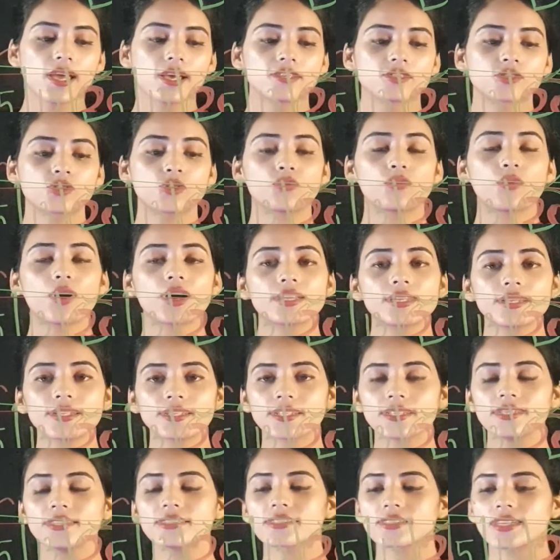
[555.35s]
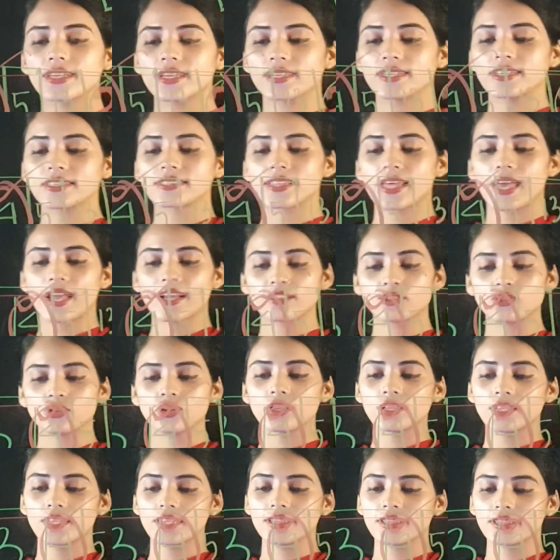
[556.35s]
So what it is
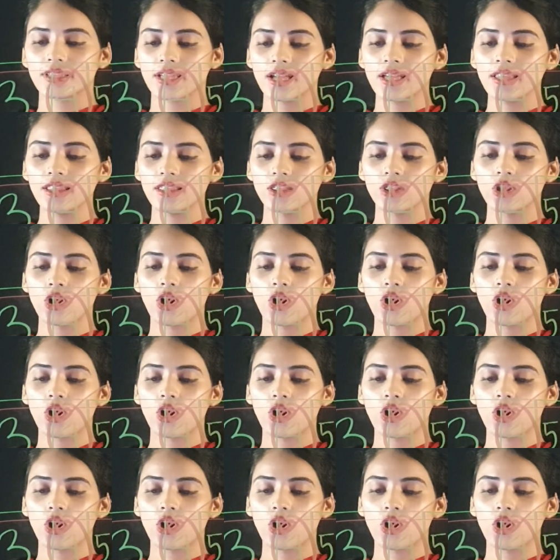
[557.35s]
actually the